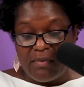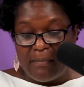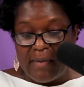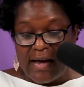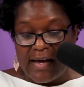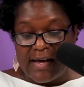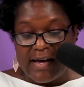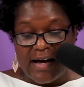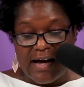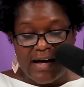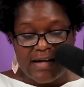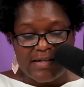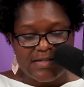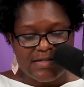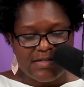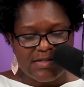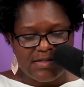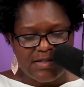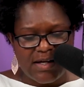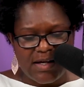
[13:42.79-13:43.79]
My God
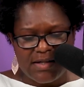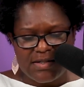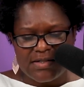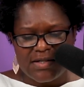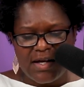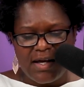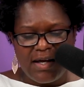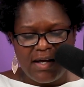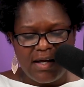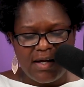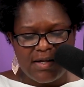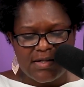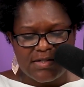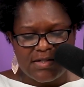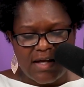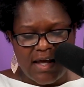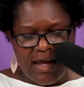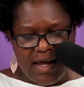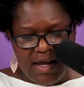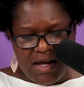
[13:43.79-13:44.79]
sent his
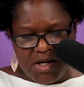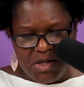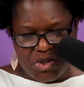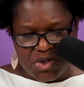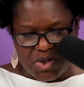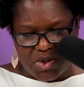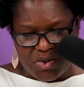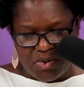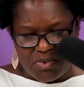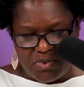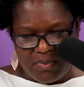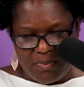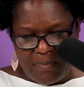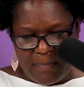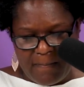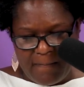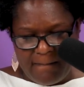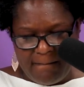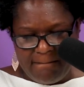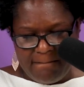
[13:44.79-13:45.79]
angel,
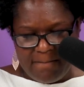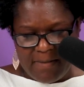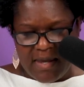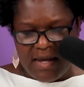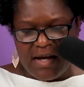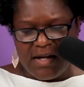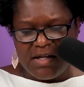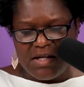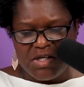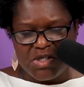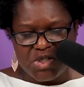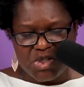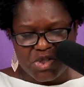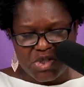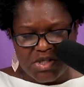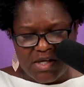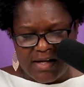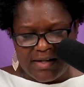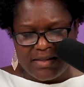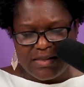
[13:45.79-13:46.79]
and he
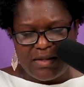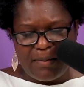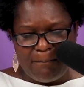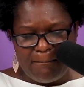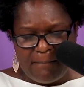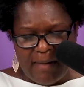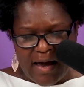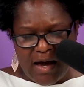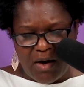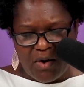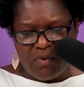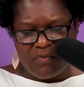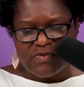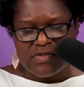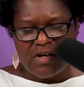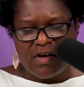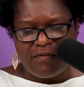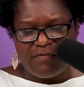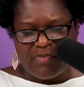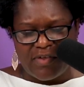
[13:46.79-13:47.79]
shut the mouths
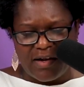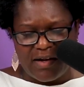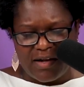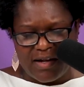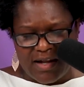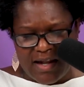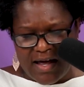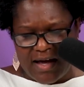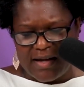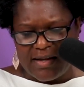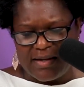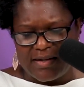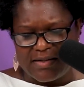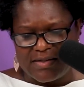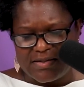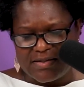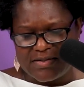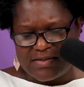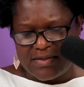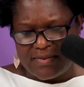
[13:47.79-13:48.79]
of the
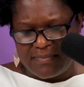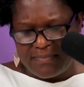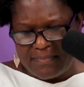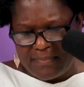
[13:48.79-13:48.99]
lions.